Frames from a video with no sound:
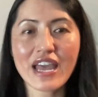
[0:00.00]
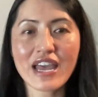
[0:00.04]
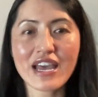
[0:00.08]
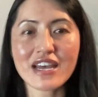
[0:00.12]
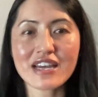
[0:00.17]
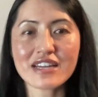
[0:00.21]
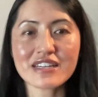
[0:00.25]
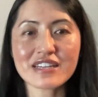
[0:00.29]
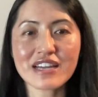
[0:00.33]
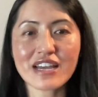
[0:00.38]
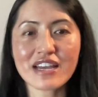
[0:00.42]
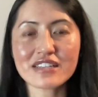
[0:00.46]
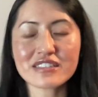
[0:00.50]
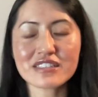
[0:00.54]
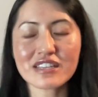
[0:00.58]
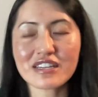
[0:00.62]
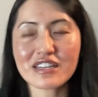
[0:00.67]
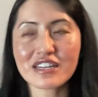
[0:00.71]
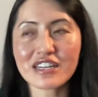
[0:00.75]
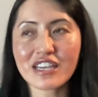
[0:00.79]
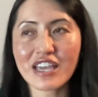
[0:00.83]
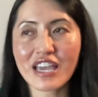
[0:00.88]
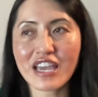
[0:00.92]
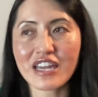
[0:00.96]
And as
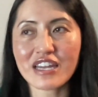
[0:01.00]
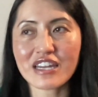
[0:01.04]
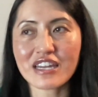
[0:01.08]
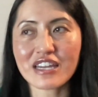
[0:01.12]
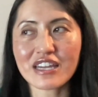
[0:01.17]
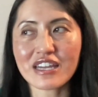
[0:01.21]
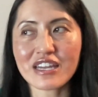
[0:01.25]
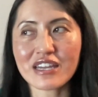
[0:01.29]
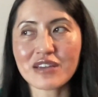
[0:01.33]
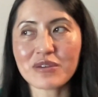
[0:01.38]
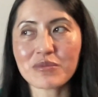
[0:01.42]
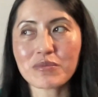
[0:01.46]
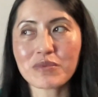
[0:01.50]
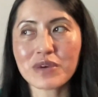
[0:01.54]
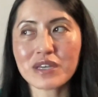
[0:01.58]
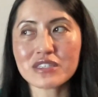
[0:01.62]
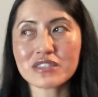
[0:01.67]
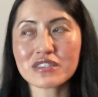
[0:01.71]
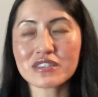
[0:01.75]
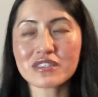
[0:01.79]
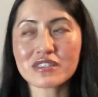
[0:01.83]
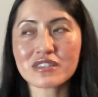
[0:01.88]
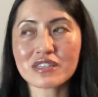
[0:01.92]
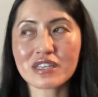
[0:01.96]
indicated,
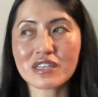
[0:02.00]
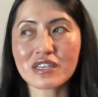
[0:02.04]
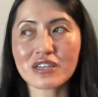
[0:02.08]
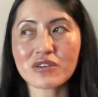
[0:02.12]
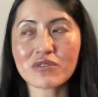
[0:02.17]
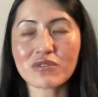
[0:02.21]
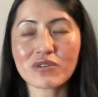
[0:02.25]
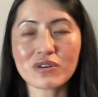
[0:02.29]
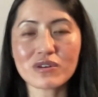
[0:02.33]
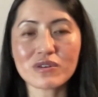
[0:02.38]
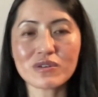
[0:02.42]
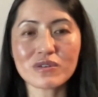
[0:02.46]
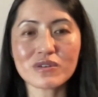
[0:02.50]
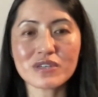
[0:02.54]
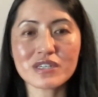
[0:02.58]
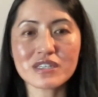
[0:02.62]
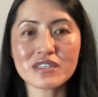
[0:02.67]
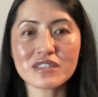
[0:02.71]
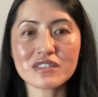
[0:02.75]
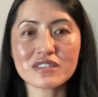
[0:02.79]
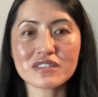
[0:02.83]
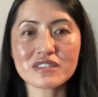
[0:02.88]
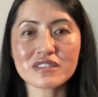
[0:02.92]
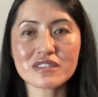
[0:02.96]
once the quote
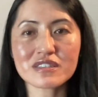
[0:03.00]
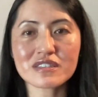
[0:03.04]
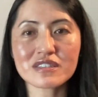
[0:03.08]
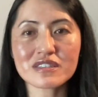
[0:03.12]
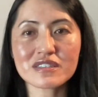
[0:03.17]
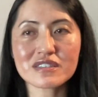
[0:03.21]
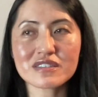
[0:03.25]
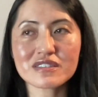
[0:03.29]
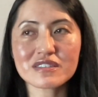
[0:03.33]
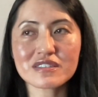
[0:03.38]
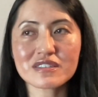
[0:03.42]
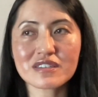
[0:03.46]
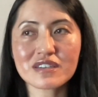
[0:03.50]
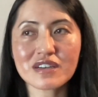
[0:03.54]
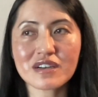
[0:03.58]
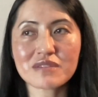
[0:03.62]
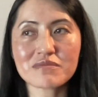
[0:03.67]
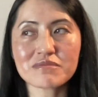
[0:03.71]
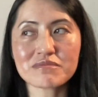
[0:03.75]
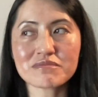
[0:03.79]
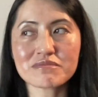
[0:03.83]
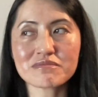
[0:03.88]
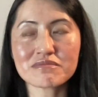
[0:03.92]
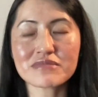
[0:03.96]
is
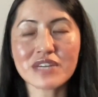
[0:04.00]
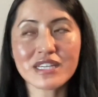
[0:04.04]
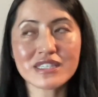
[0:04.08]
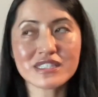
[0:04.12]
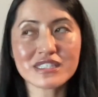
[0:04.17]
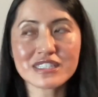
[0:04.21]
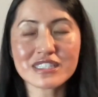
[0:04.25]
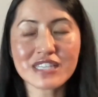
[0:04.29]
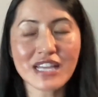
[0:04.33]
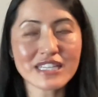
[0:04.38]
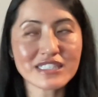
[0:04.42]
come and